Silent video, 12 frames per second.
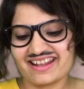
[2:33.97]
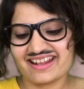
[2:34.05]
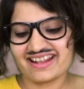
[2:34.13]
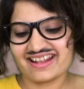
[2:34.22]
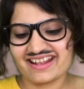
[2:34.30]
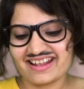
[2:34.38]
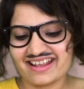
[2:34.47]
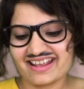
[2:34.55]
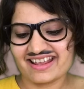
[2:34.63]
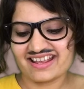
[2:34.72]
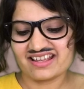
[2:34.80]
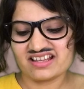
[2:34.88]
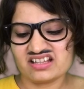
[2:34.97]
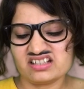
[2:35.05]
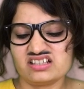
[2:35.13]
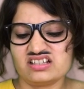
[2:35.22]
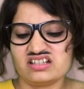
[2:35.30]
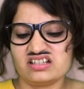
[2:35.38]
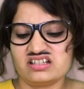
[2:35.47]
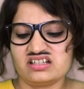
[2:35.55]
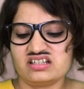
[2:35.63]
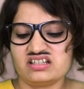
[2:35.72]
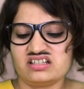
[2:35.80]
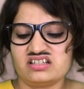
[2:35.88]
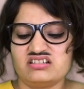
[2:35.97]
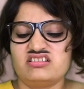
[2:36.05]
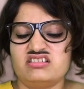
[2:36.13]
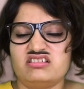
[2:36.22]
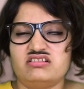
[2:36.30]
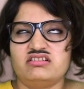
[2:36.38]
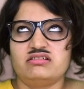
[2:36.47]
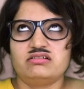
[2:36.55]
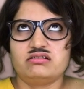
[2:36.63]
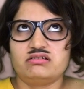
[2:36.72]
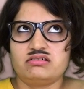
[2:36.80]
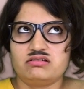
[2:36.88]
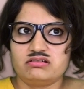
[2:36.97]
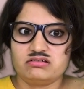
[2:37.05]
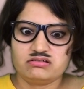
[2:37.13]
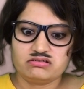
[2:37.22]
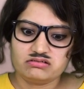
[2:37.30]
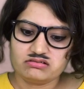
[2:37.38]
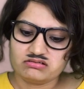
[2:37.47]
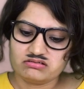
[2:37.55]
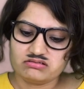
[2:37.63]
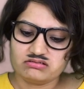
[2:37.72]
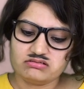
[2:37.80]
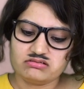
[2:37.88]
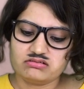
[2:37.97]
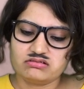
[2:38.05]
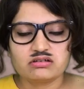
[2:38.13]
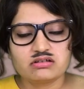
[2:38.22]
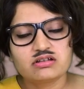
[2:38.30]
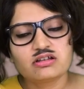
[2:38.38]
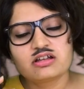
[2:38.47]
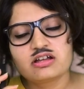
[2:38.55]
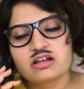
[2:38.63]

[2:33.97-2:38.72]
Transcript: (no one is talking)